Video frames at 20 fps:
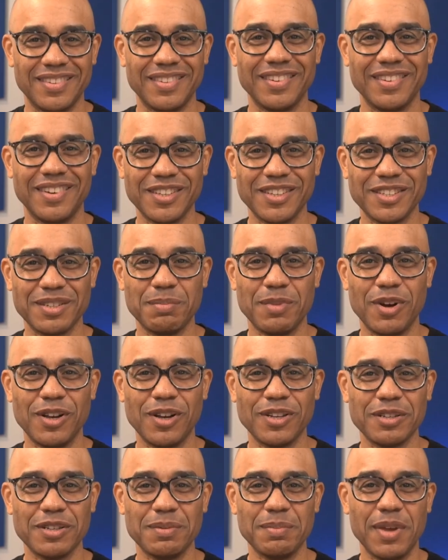Awesome.
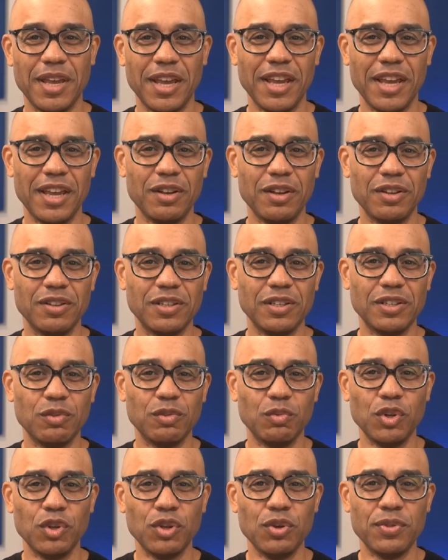Awesome. And
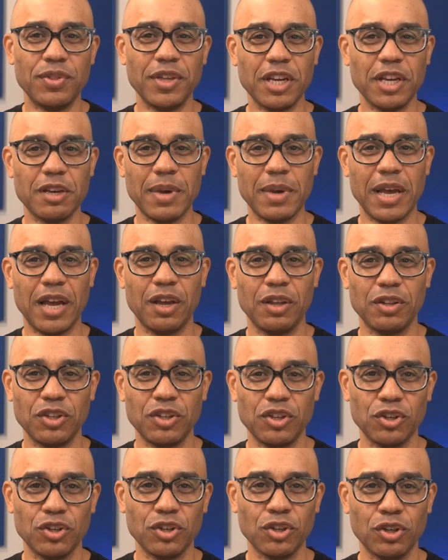when you think about
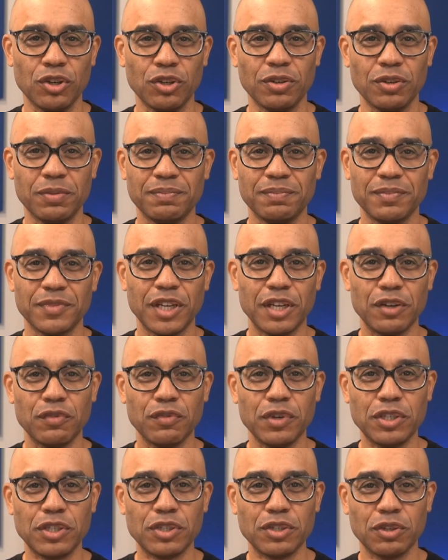your kind of
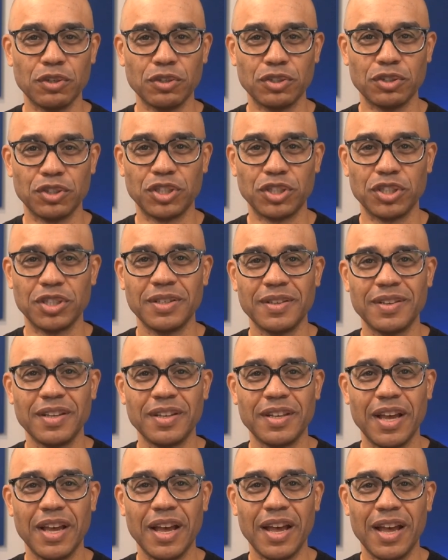research
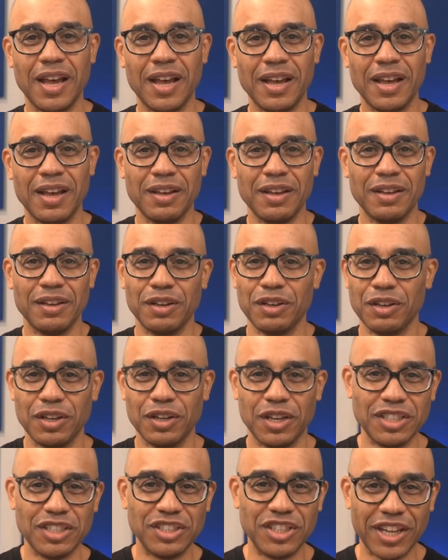uh,
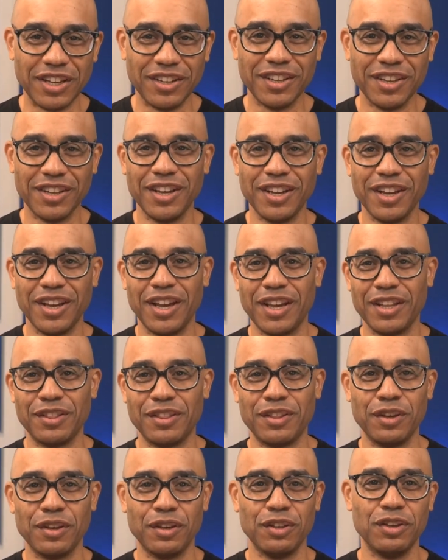agenda at
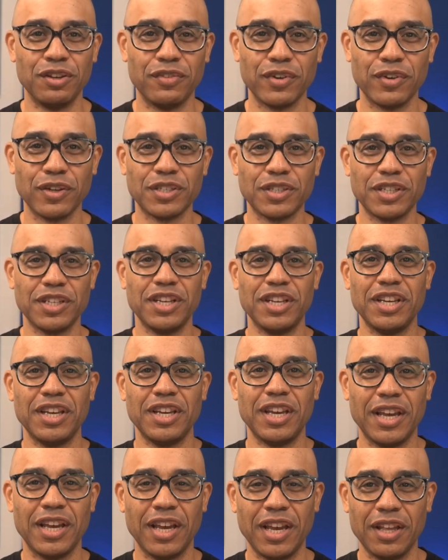the university
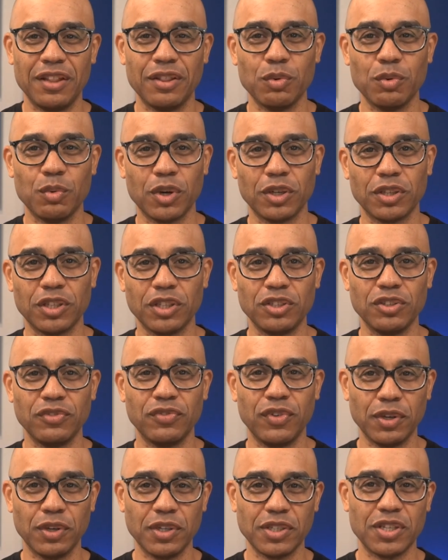and the work that you
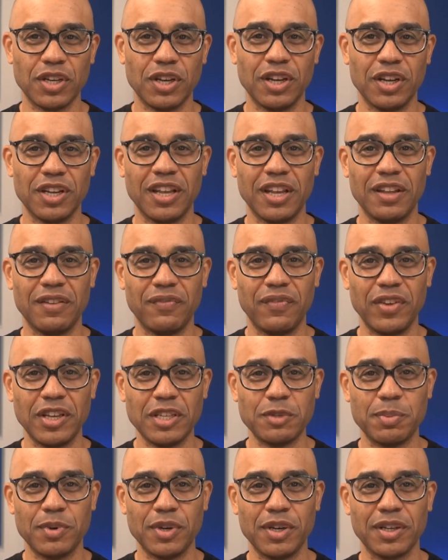focus on at
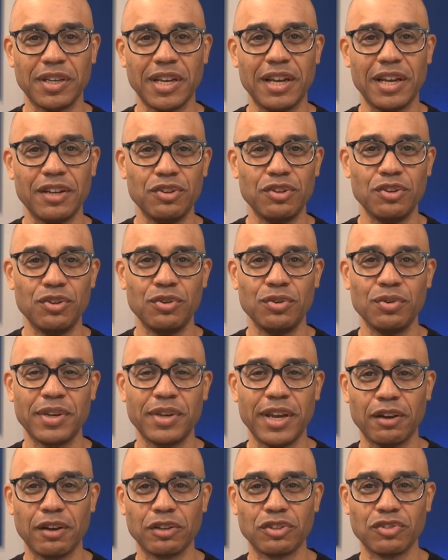Facebook, how do you
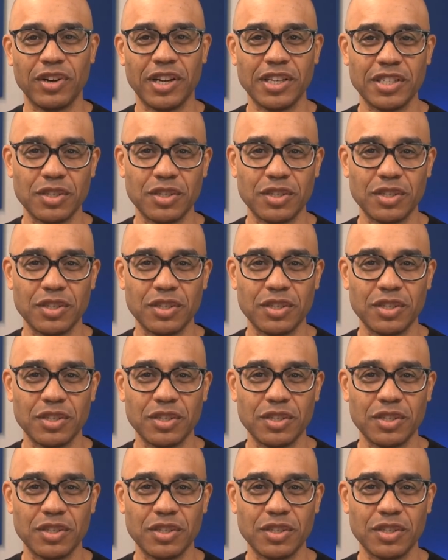characterize